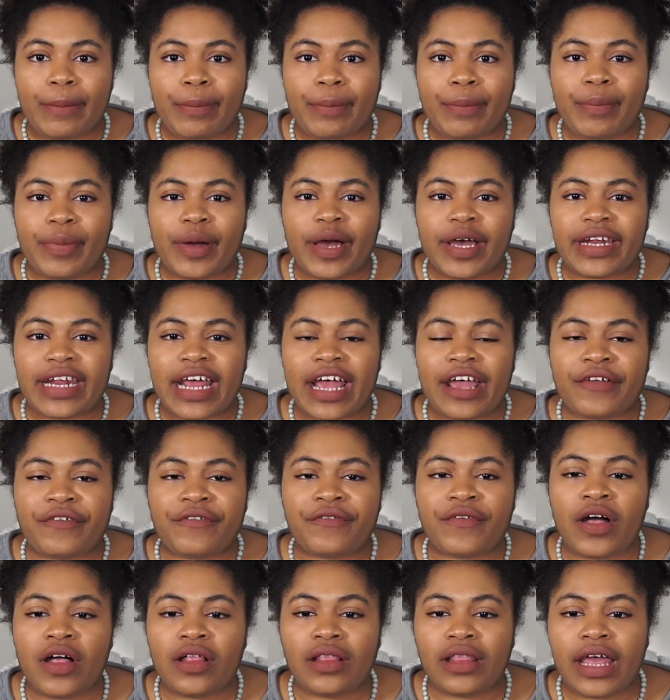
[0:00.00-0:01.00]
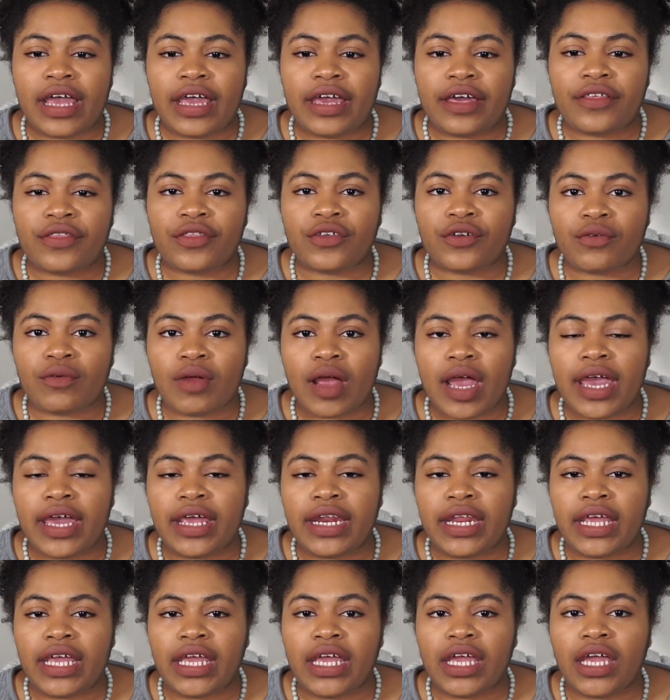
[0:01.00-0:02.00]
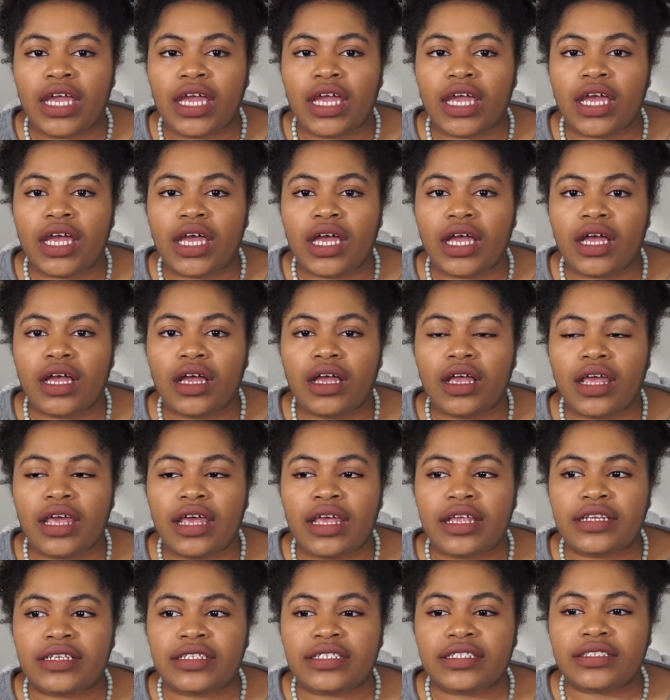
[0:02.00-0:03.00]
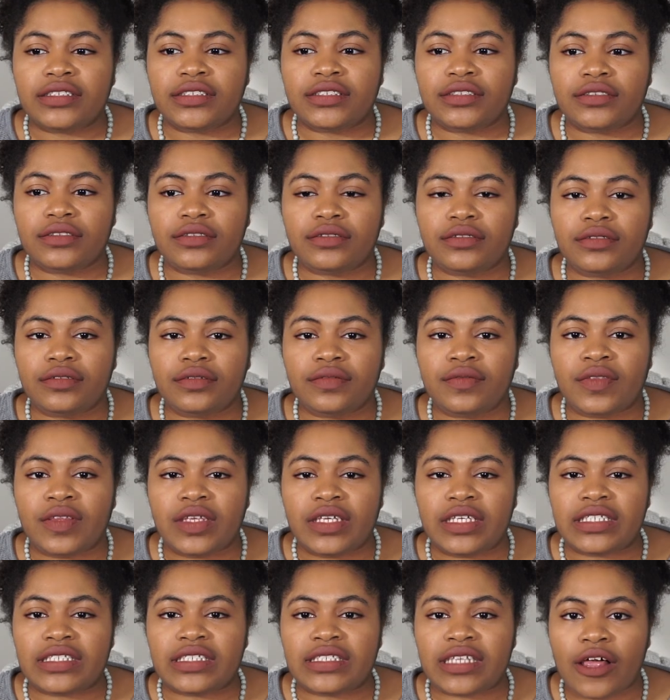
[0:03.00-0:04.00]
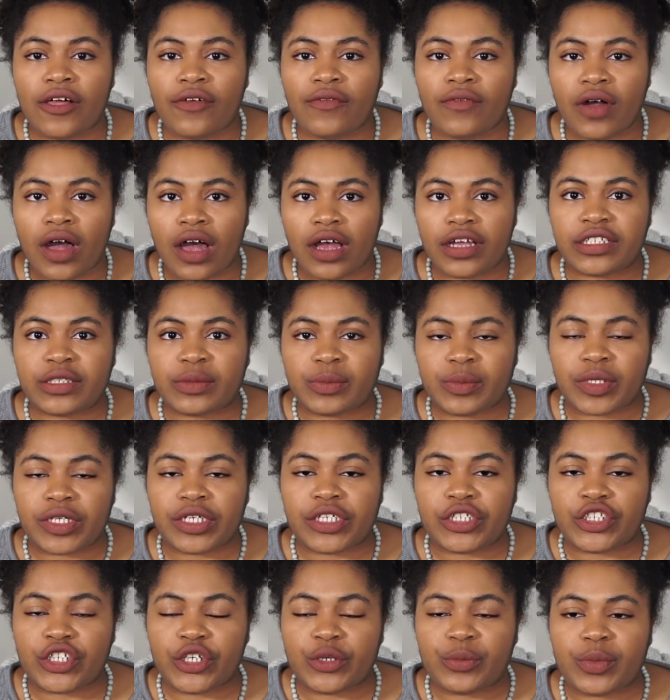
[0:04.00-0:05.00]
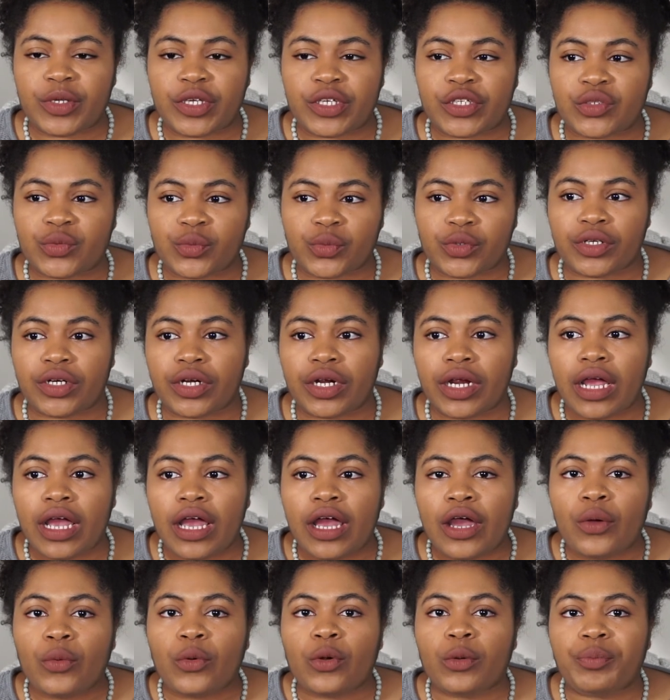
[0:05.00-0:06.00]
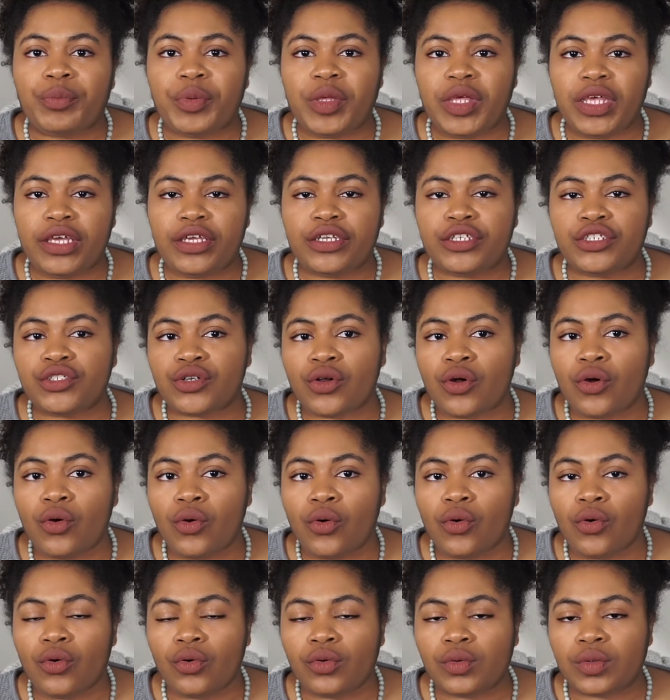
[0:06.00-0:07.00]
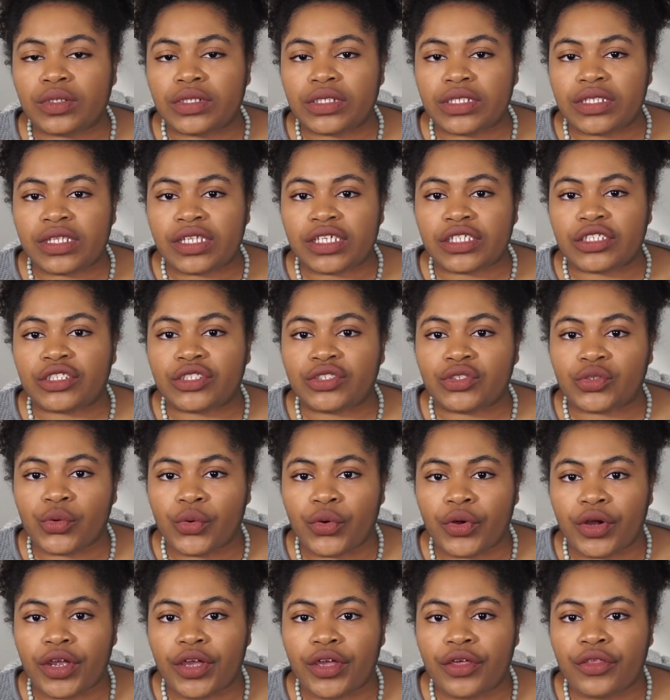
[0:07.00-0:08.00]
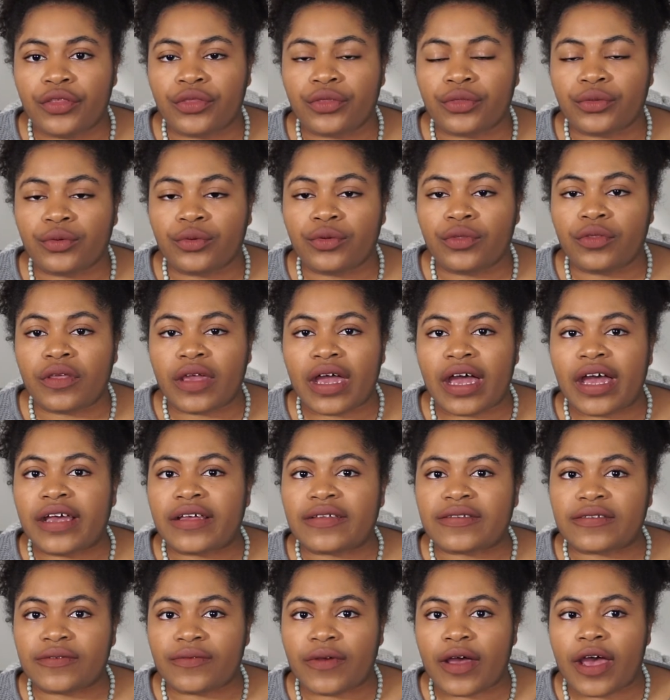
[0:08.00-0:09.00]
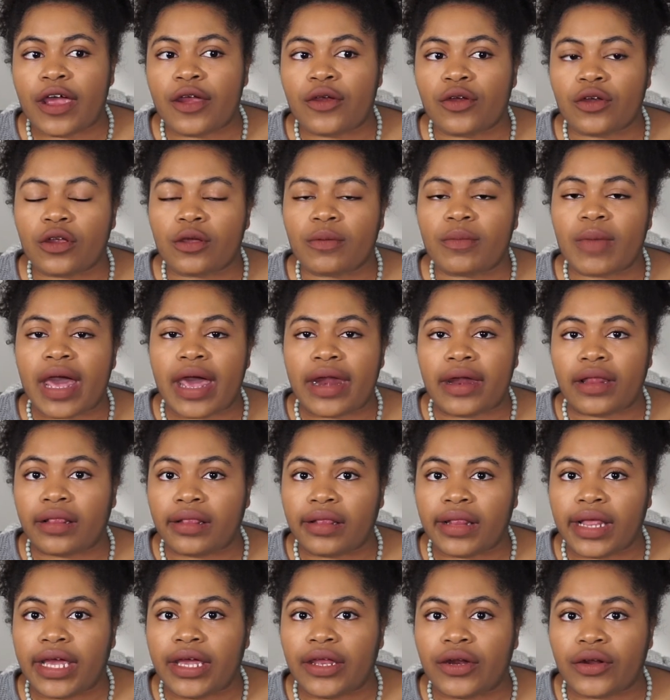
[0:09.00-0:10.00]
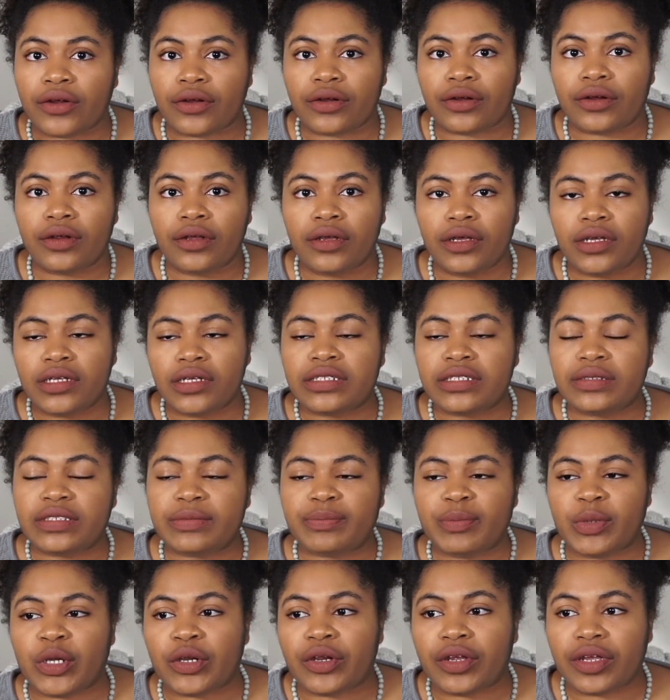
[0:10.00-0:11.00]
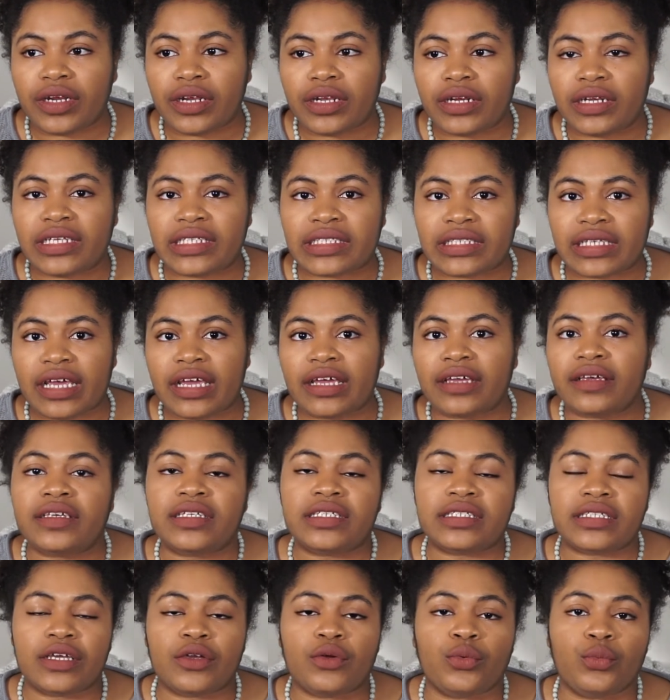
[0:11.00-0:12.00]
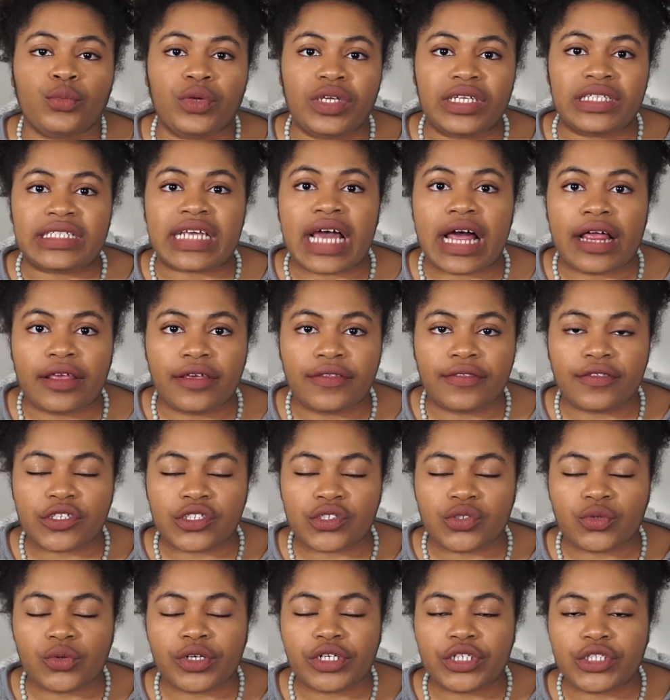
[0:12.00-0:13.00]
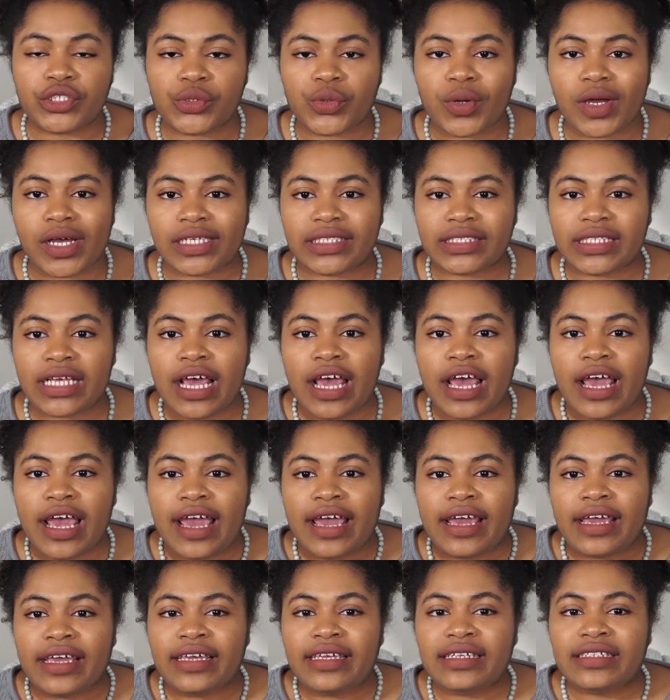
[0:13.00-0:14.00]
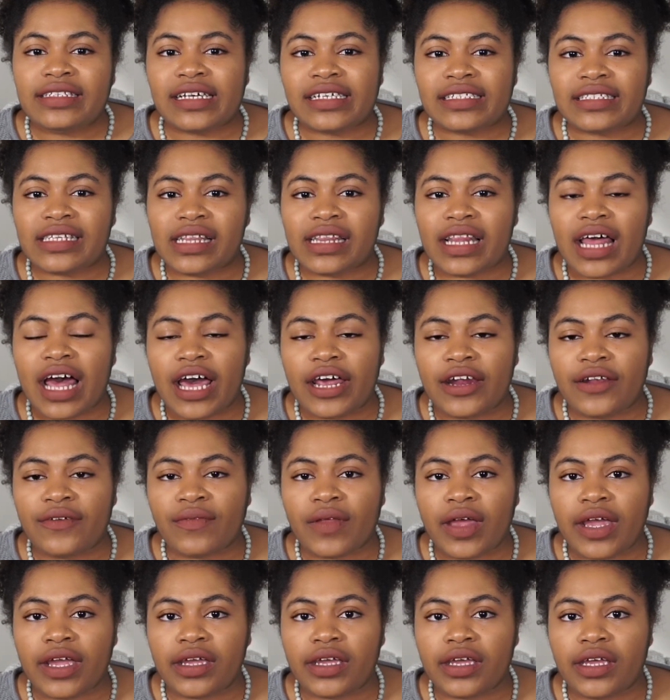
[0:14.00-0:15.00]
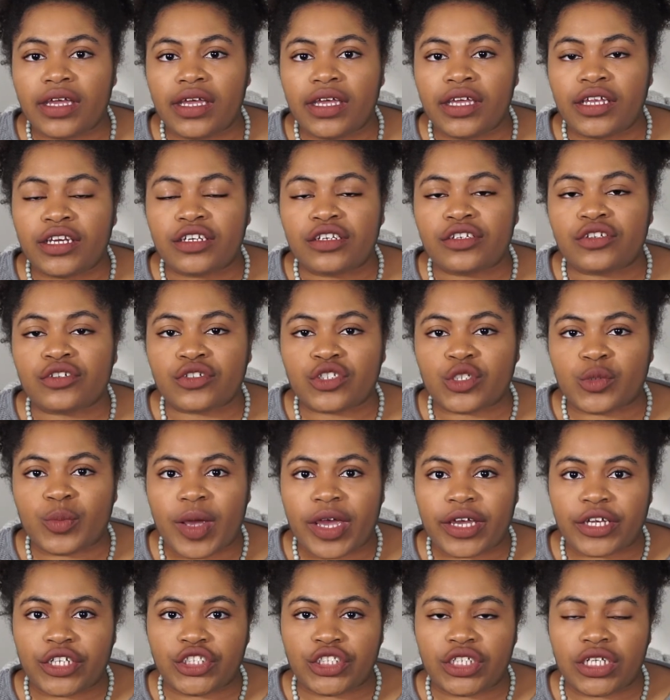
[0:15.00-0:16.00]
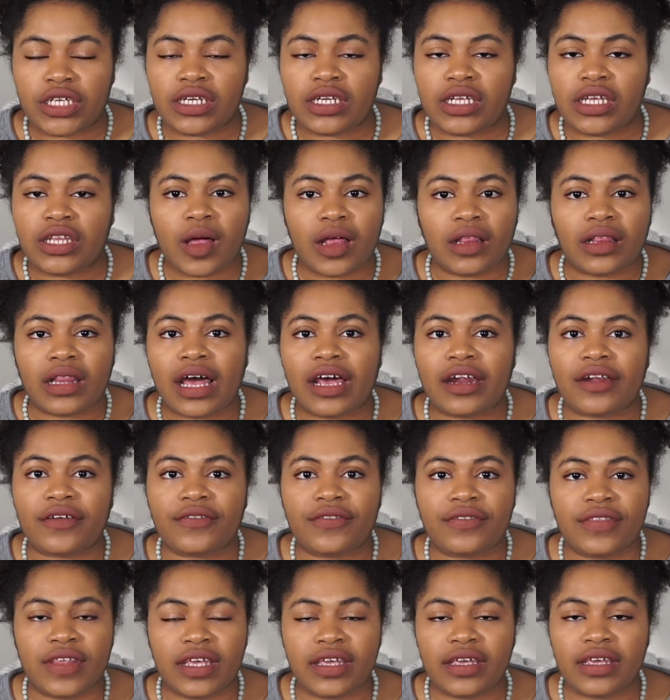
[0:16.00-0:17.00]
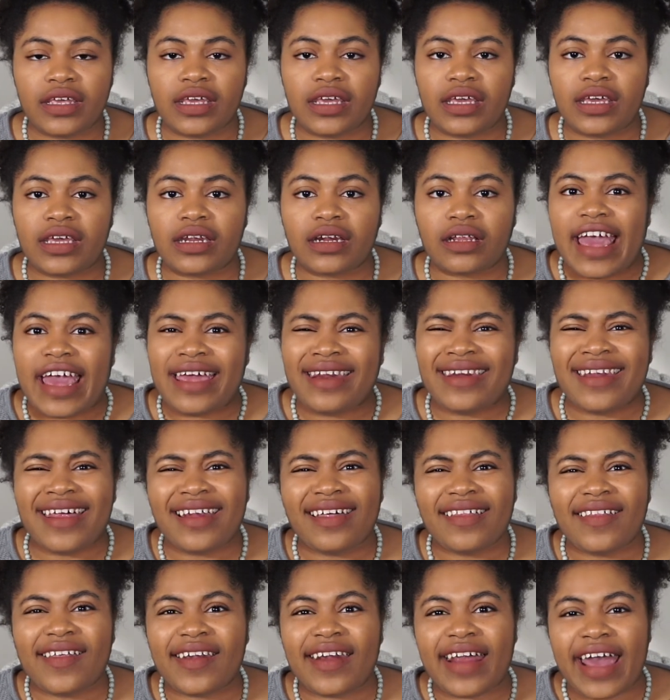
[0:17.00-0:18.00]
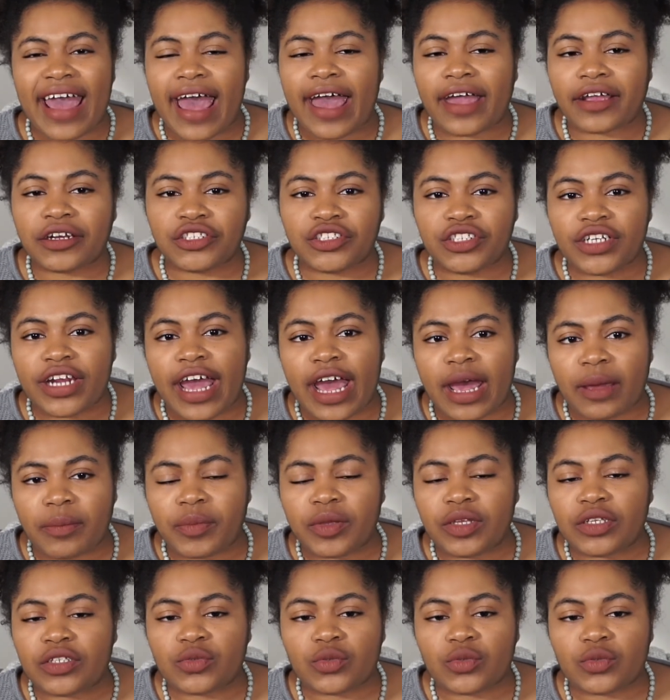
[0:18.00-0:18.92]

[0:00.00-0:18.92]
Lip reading: but I felt like the writing and the self-contemplation, because we're being told this story through the eyes of Hiram at a later period in his life. He's like retelling the story to us. He does a lot of like introspection and a lot of thinking, and not a lot of action happens,